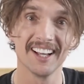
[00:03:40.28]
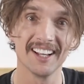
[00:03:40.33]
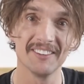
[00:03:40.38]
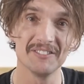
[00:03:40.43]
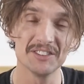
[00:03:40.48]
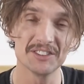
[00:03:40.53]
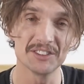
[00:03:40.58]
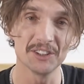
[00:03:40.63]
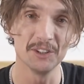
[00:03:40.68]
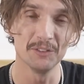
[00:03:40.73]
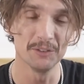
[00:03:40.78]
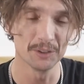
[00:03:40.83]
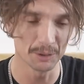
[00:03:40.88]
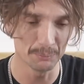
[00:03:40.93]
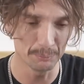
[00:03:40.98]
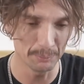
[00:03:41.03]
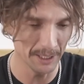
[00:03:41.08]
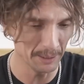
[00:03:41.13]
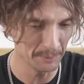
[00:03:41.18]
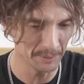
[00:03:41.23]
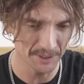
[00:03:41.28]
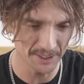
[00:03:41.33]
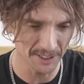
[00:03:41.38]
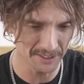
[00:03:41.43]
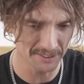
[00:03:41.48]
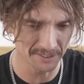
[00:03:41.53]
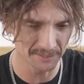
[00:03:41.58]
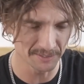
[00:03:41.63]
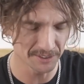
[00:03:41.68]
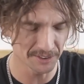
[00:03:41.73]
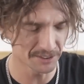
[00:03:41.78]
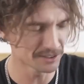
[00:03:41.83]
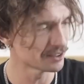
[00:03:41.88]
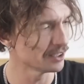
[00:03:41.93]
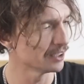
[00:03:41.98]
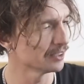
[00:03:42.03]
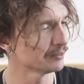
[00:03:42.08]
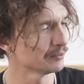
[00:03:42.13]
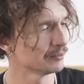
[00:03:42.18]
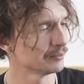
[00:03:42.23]
and resolve on a B, but it doesn't, just
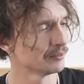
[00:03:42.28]
like.